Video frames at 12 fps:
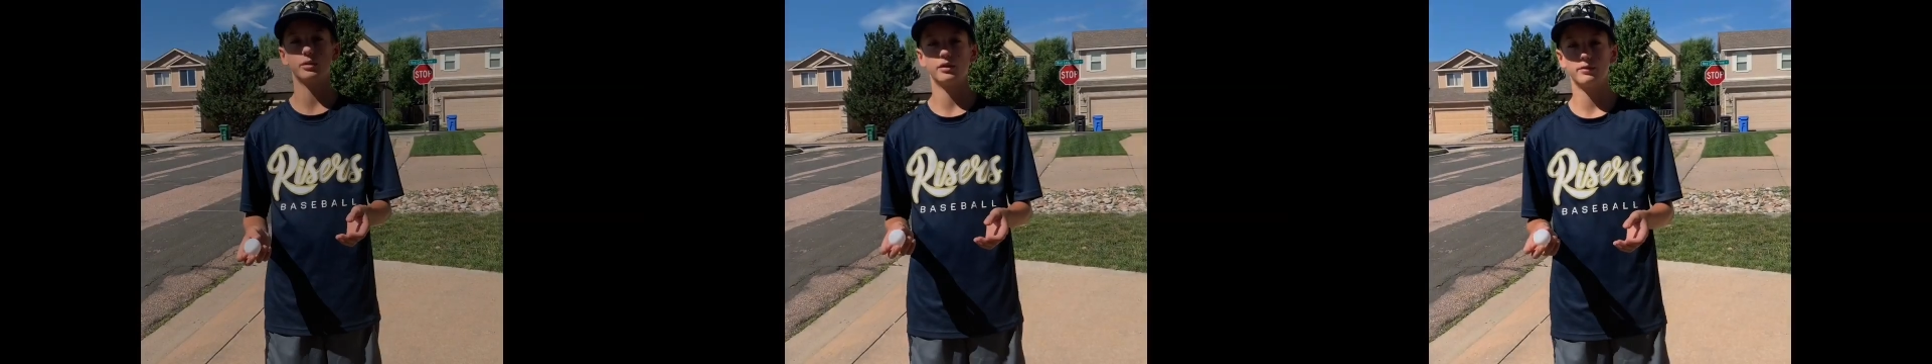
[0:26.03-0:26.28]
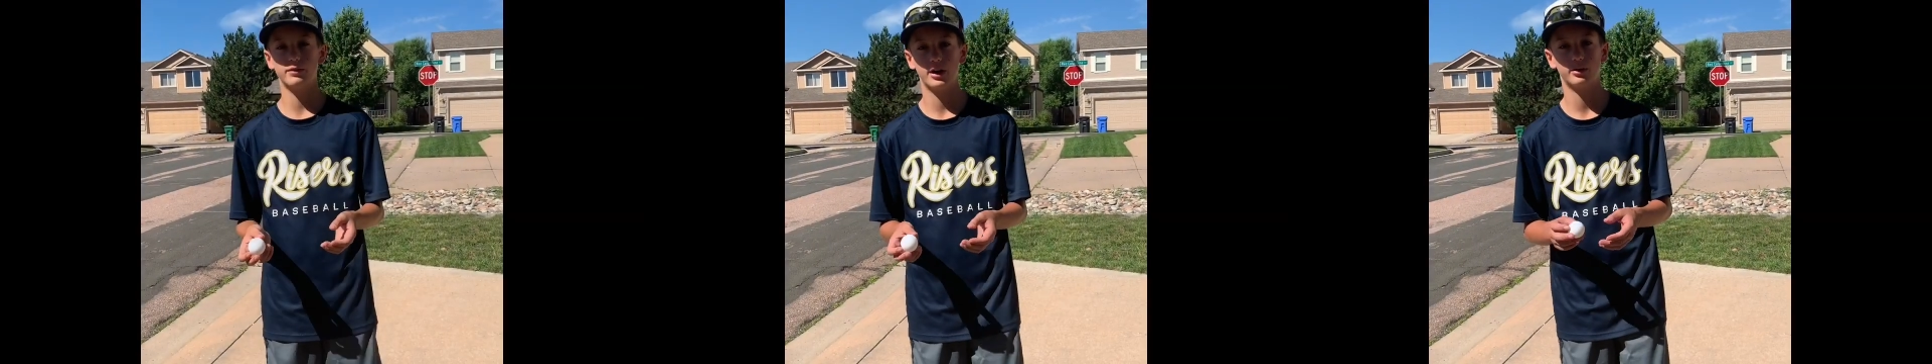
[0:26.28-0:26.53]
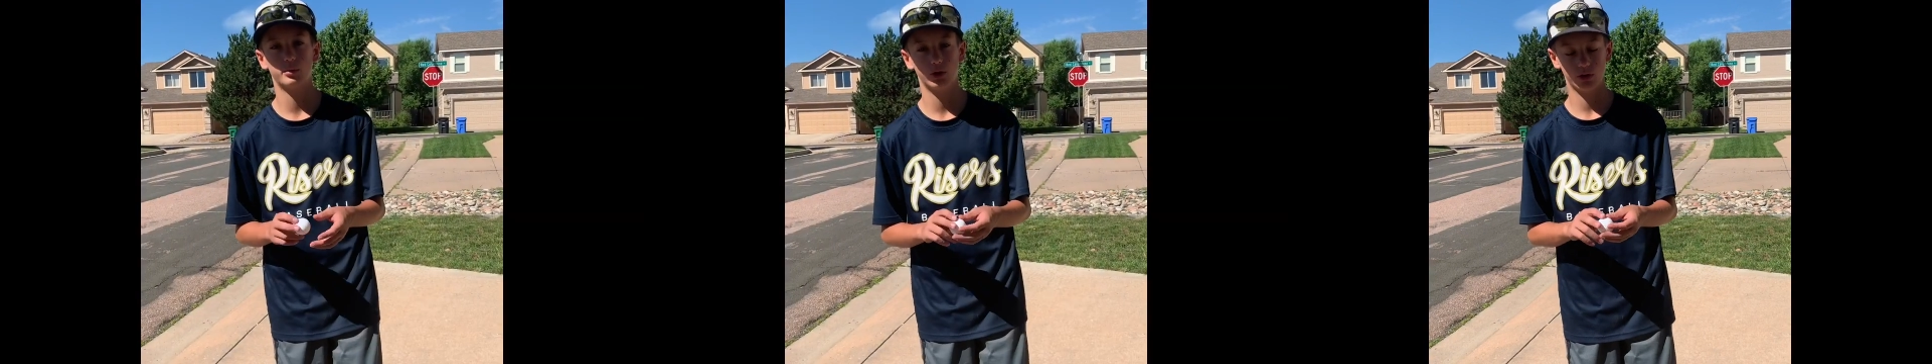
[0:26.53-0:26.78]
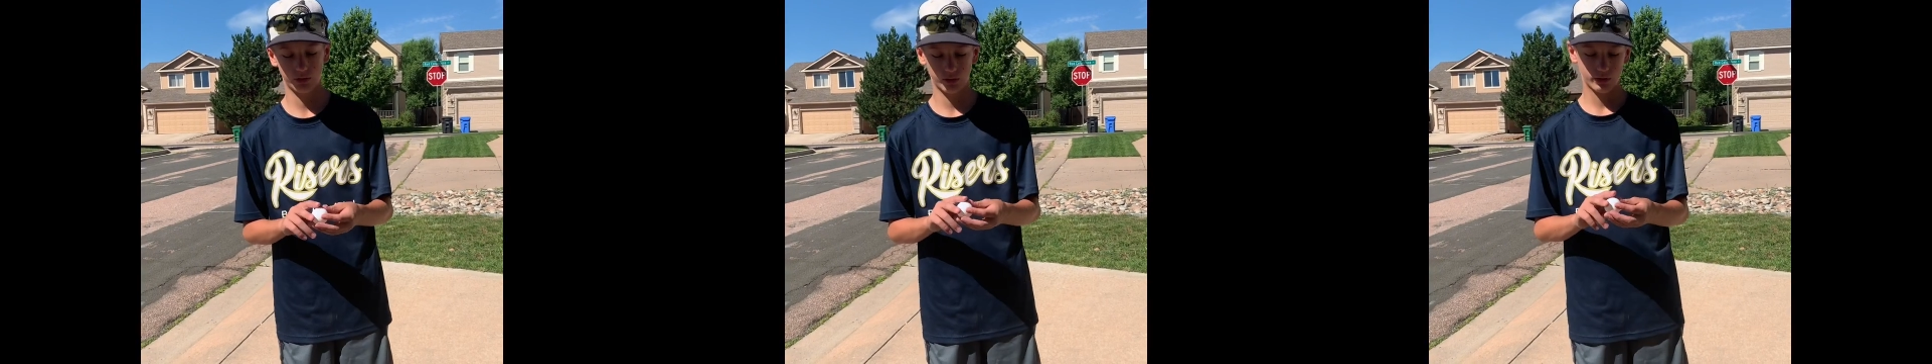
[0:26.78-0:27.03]
with the
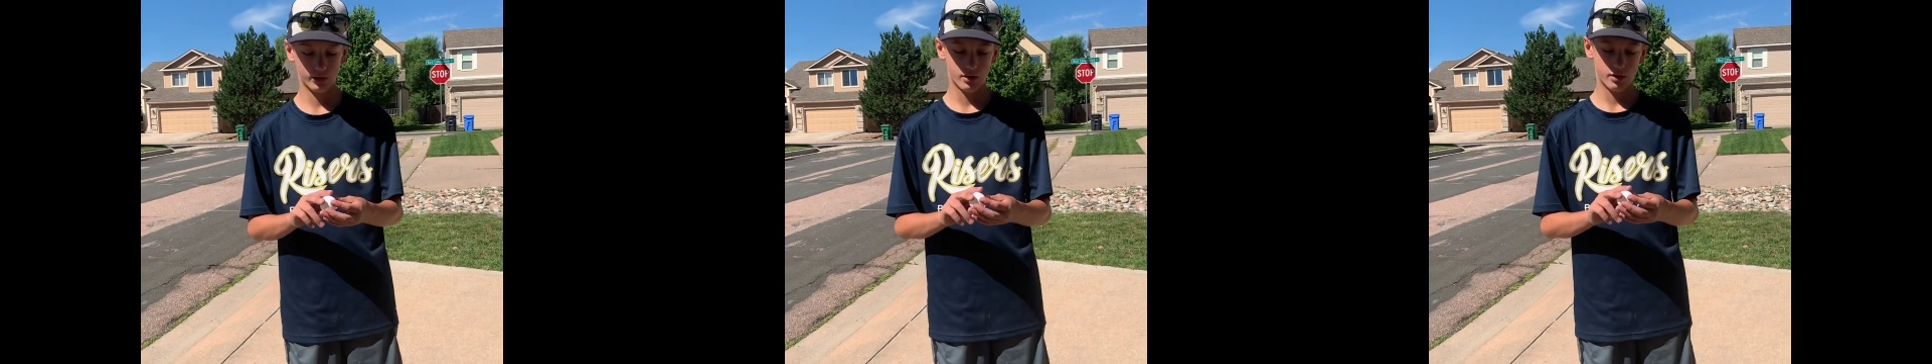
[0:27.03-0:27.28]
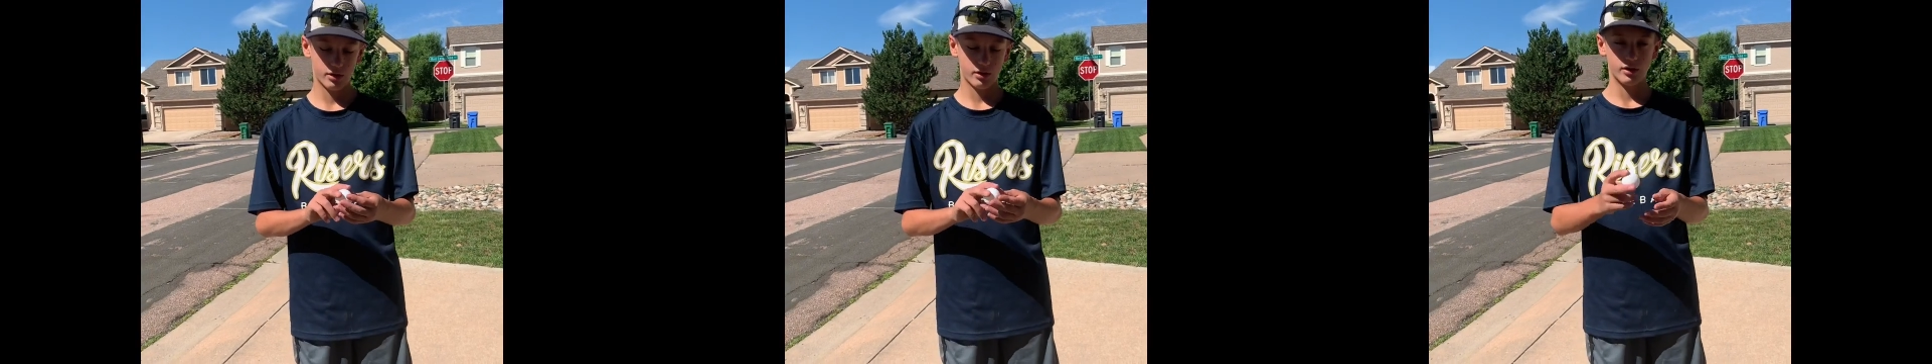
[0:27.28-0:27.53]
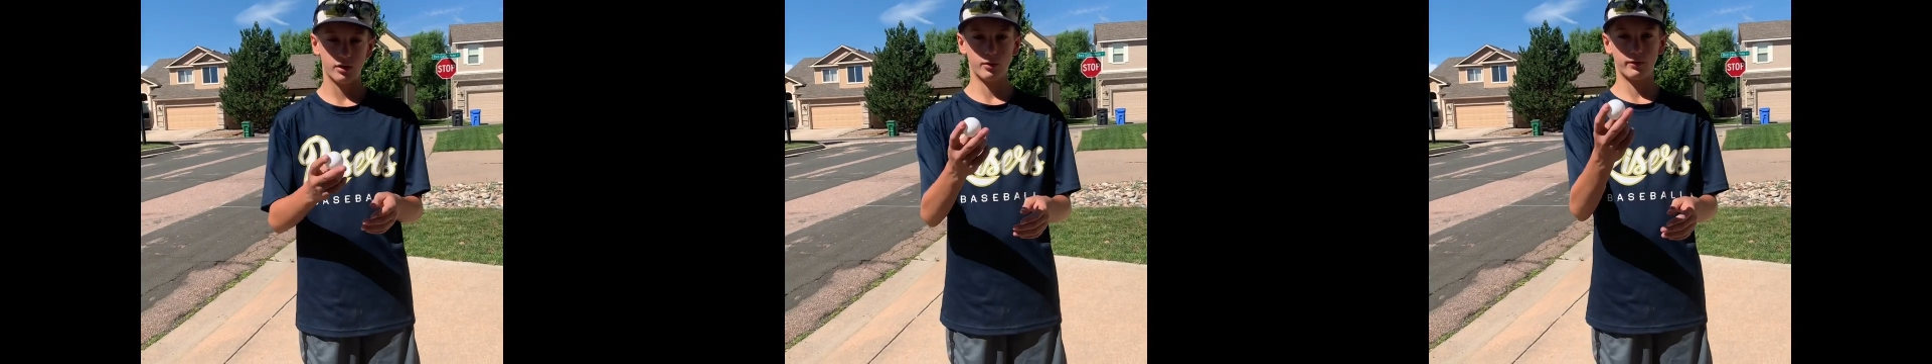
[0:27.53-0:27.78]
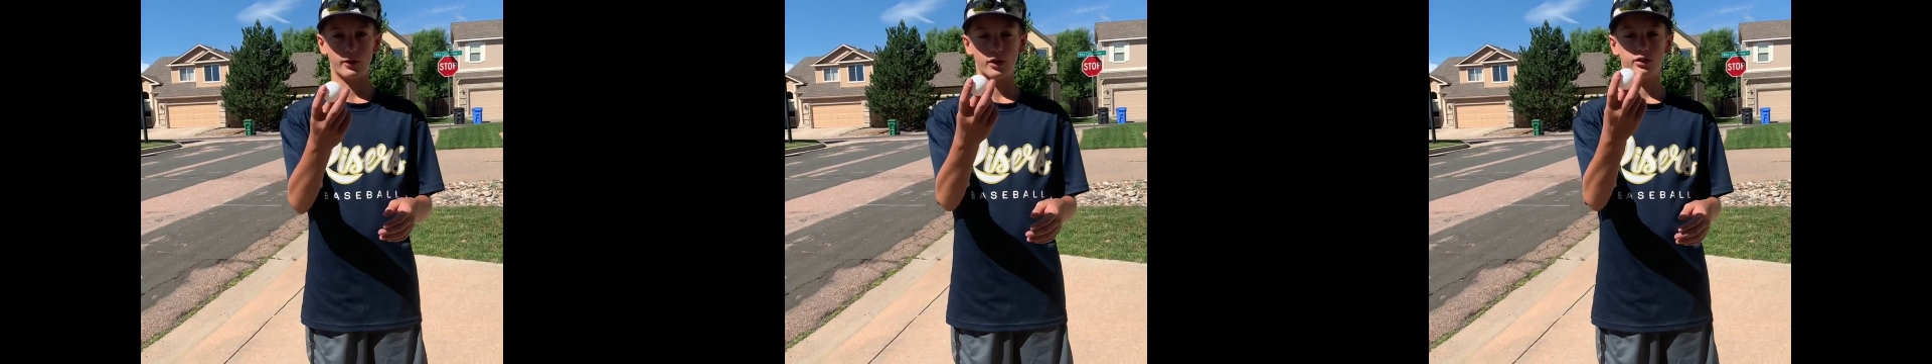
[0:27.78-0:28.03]
fastballs.
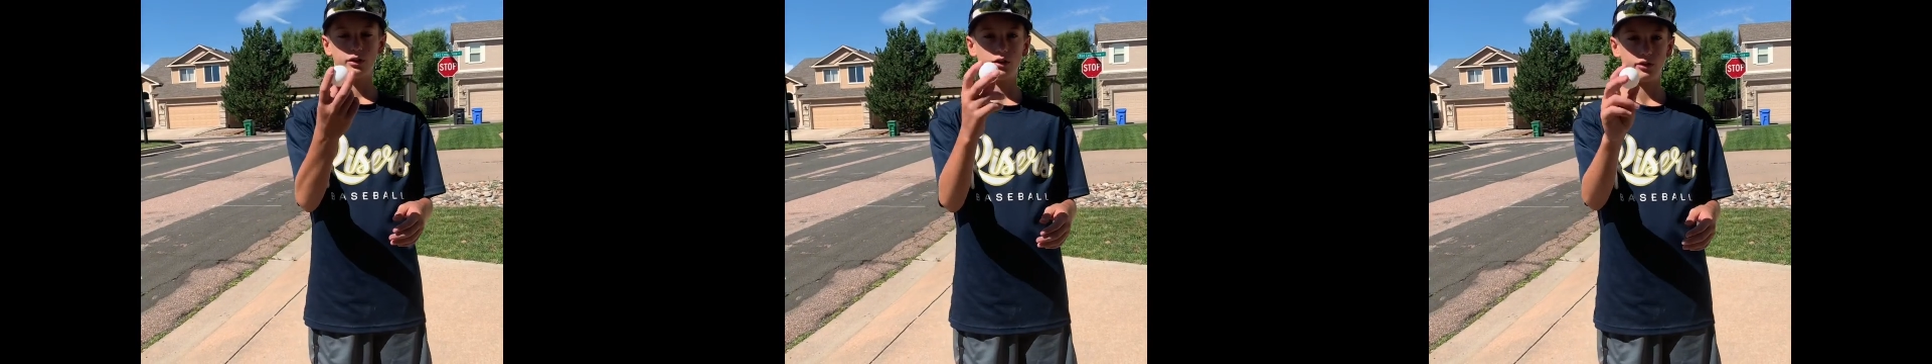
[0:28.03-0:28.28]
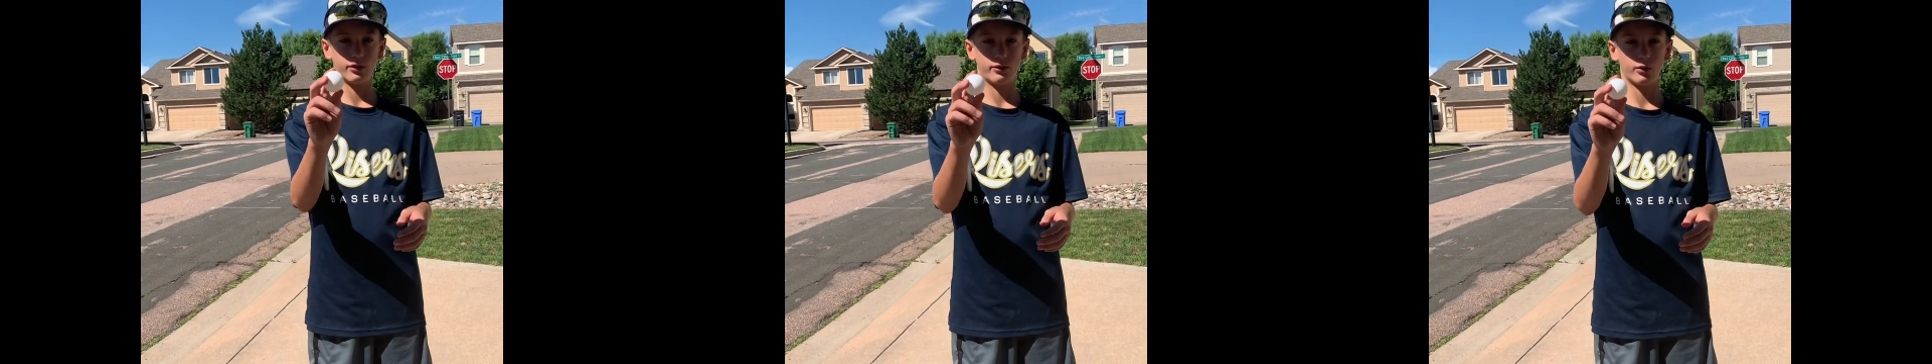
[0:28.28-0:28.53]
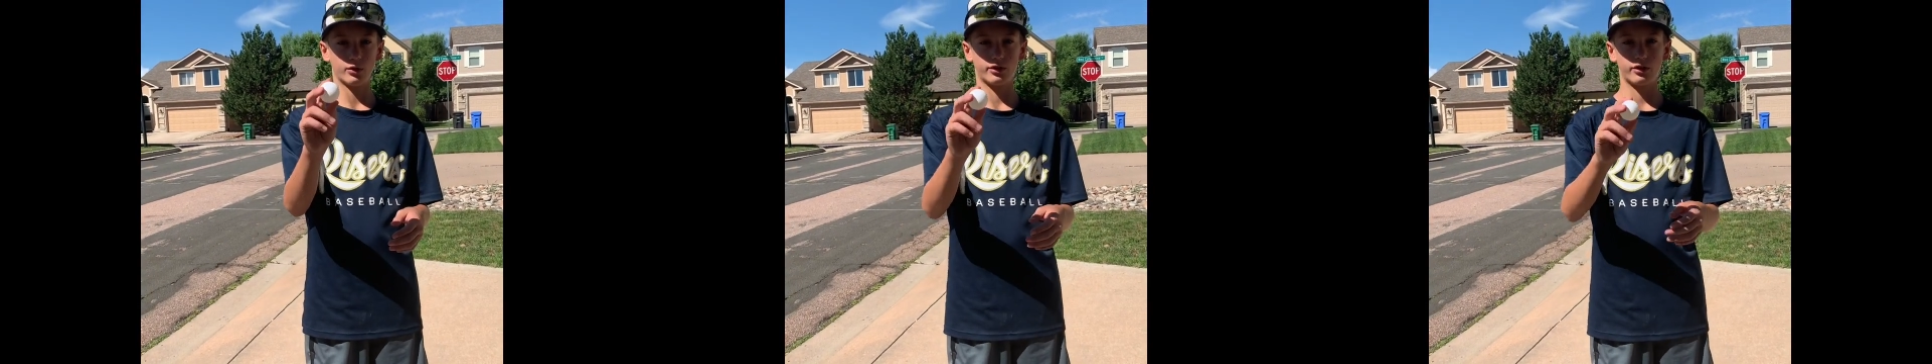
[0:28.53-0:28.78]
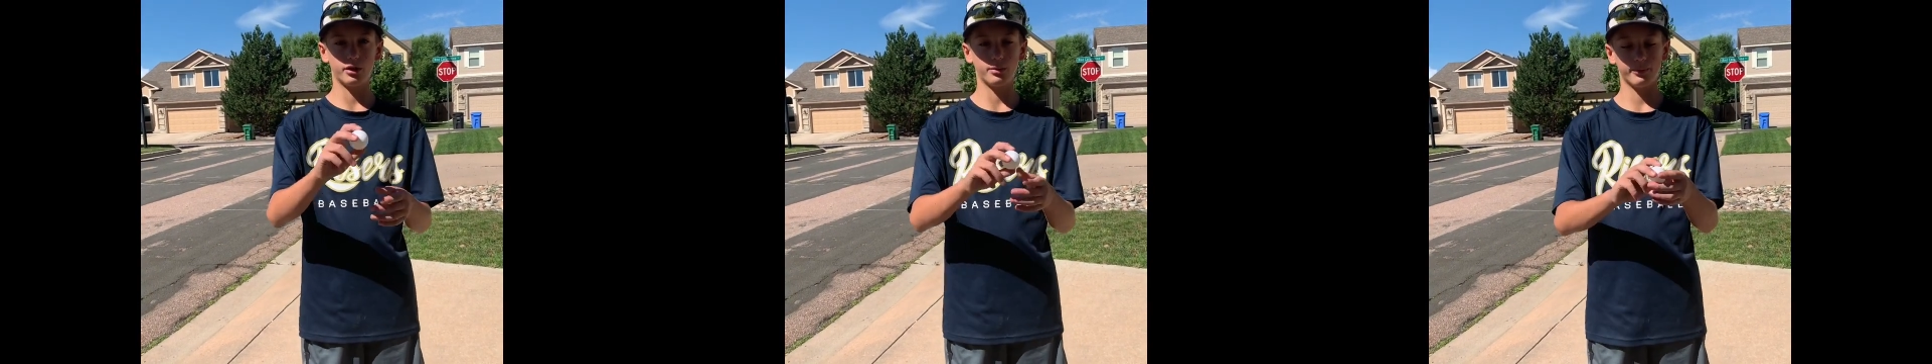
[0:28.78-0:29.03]
First, there's the four
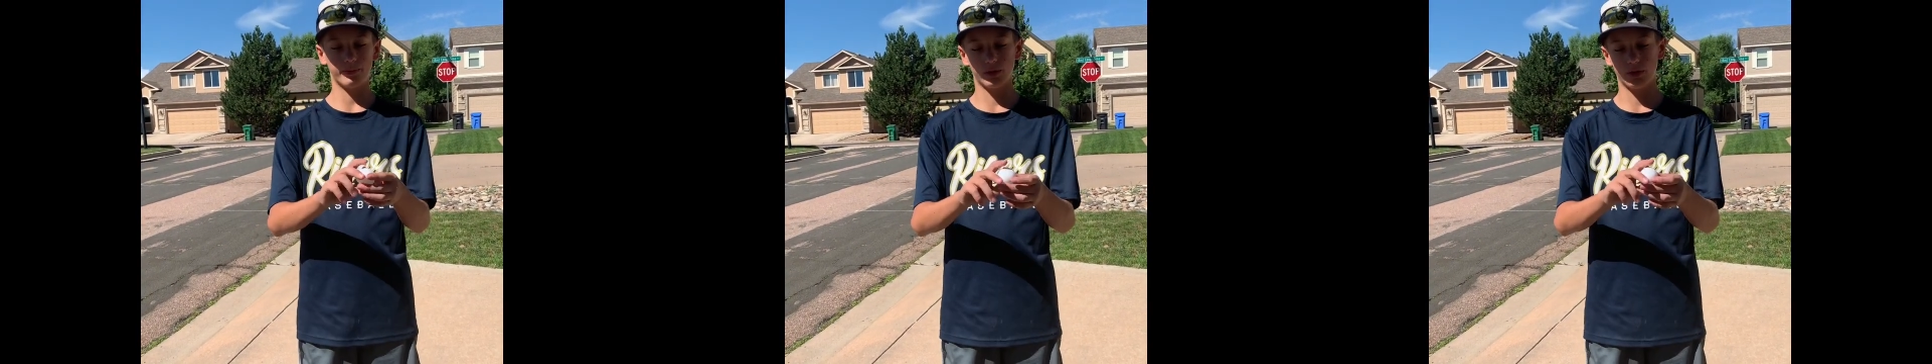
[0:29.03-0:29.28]
seam,